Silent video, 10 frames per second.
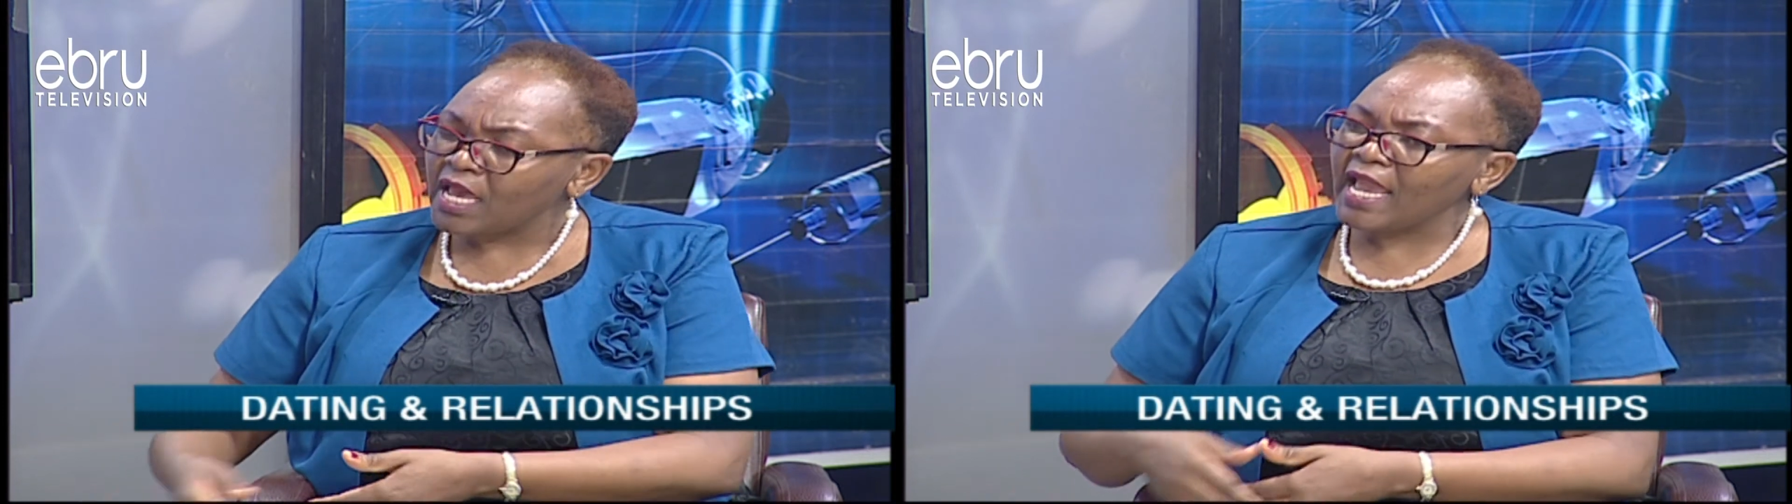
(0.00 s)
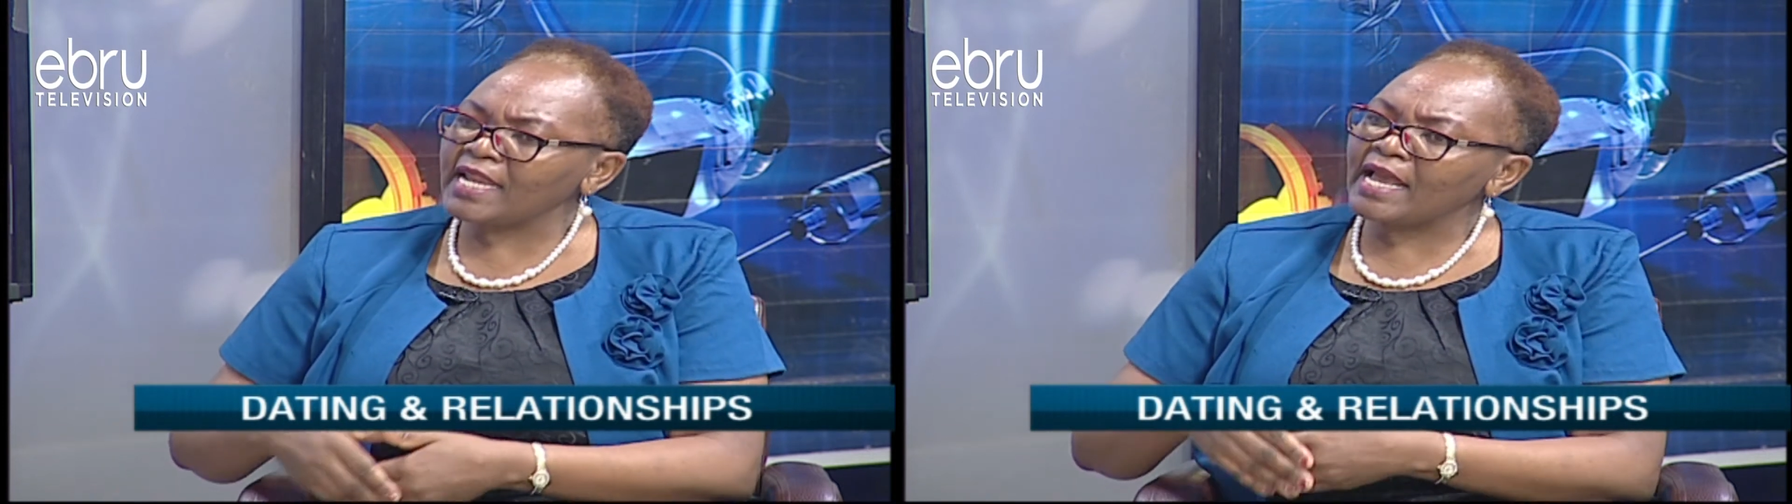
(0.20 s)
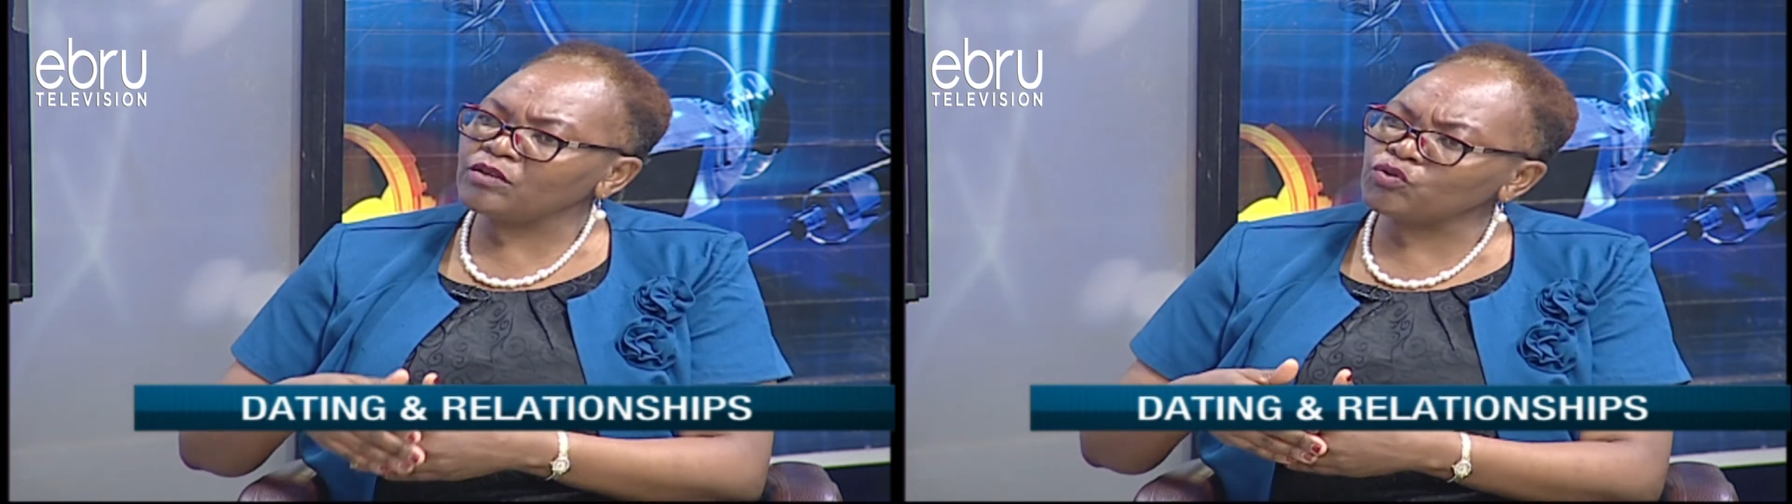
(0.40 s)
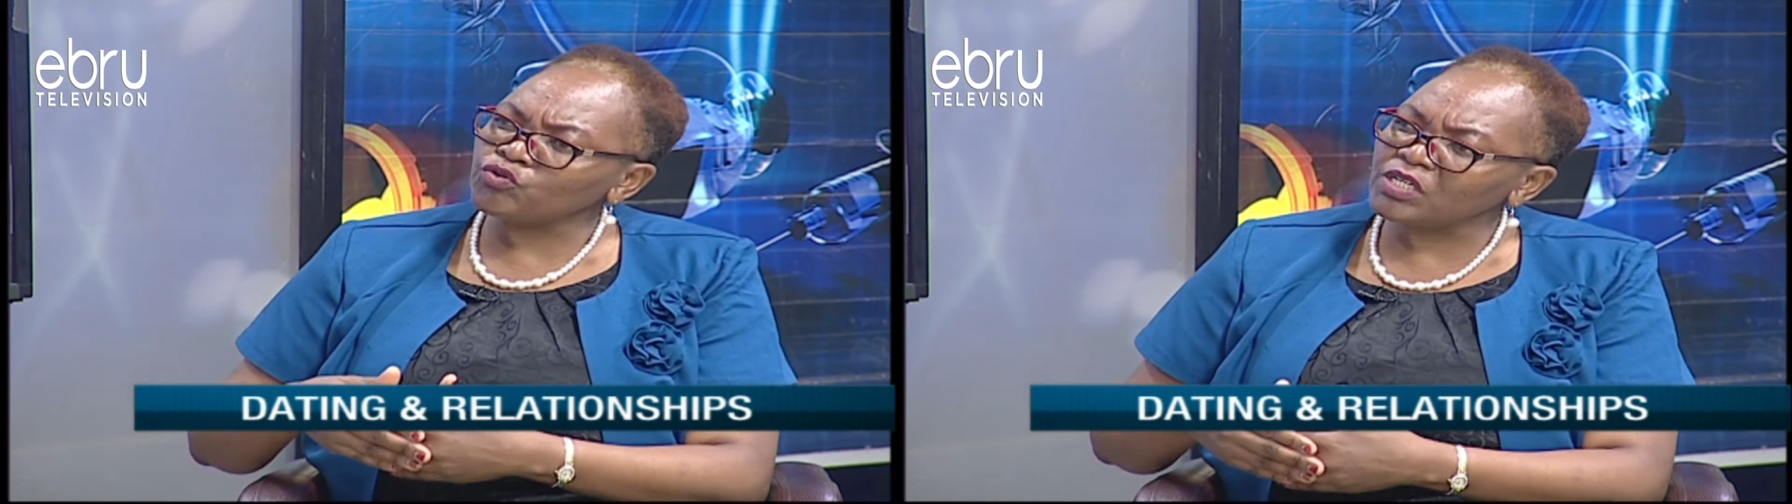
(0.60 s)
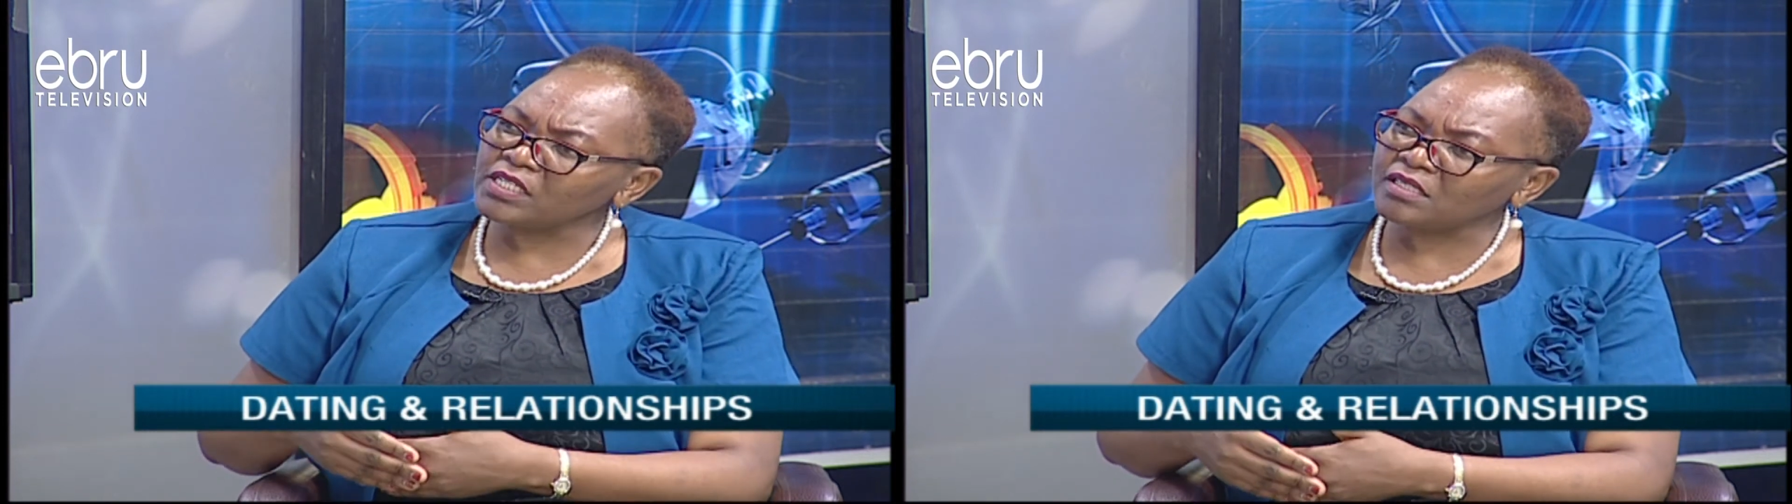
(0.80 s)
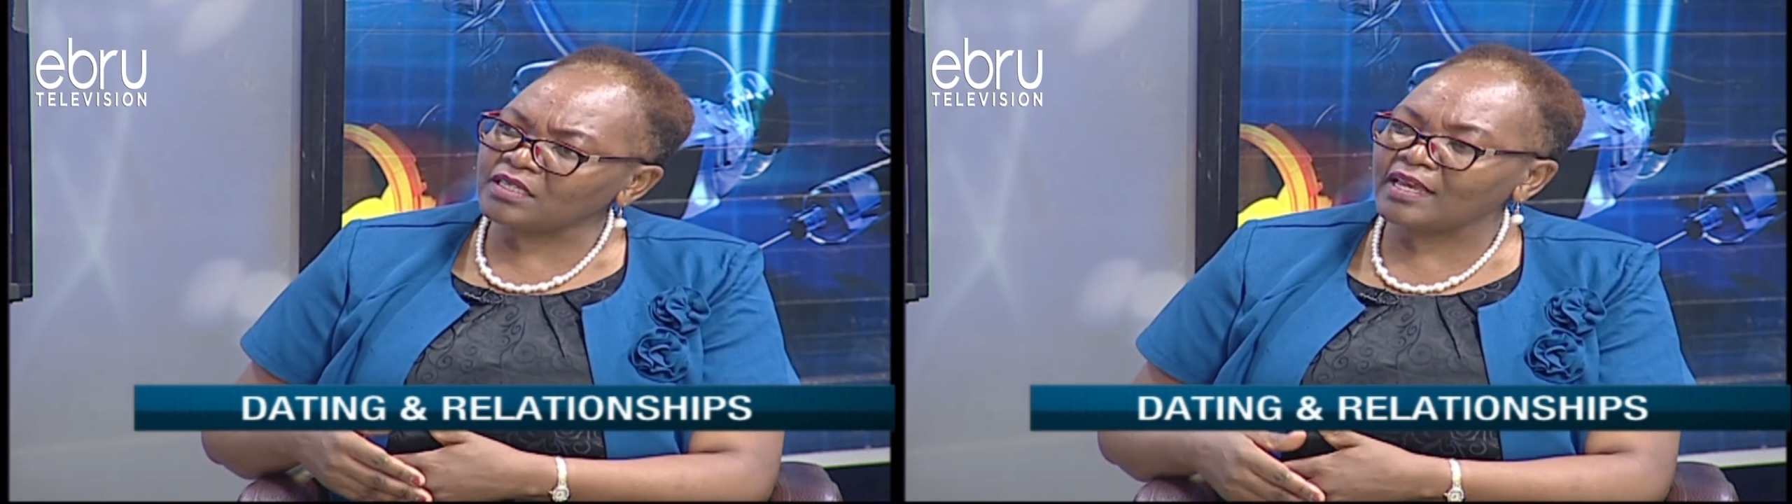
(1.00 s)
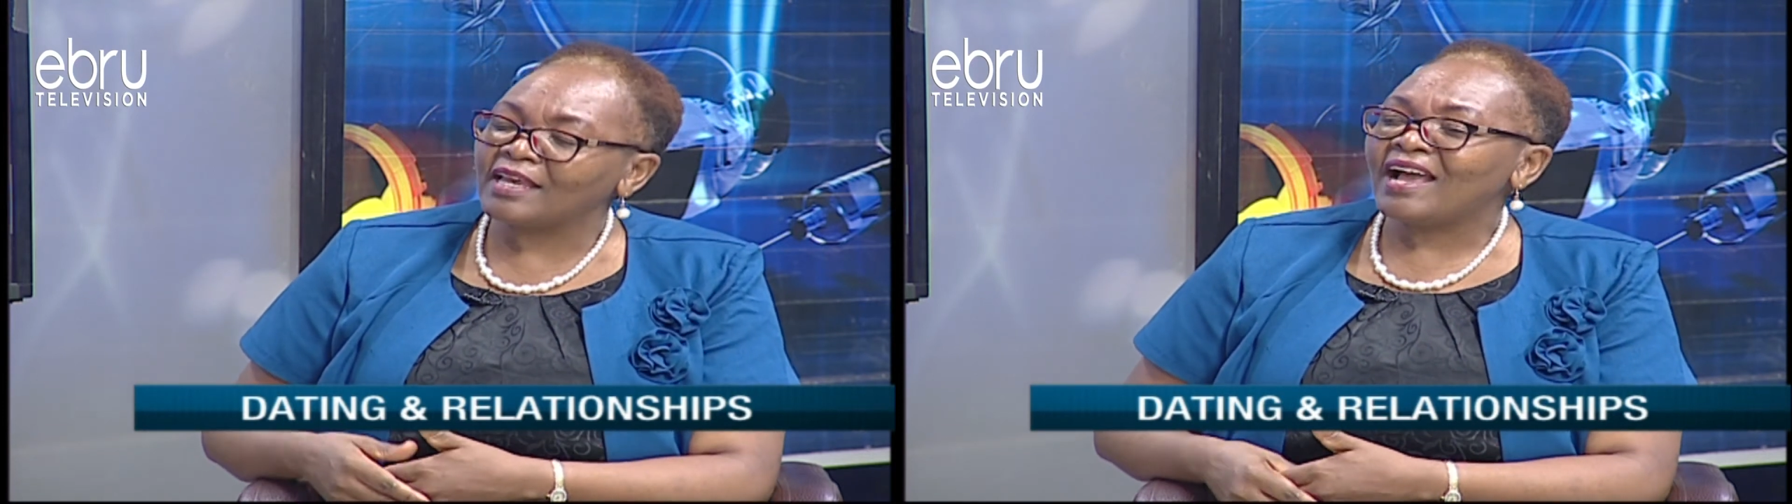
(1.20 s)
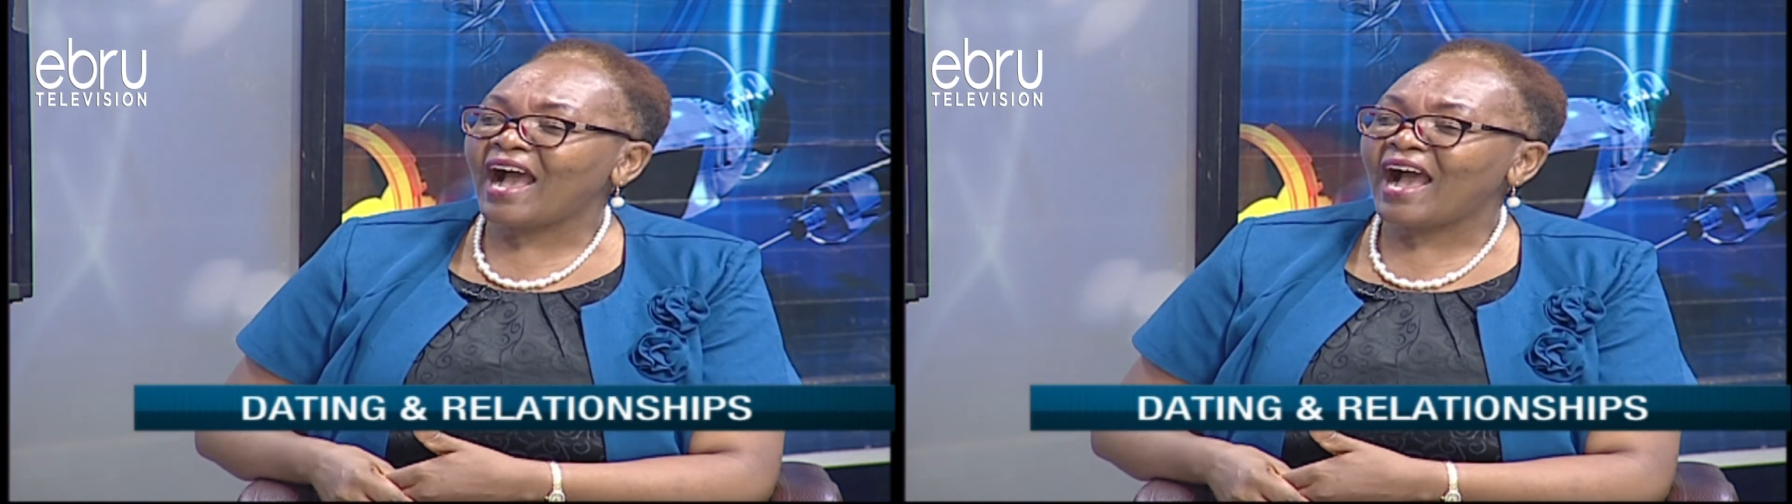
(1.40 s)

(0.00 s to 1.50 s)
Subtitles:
And I usually say,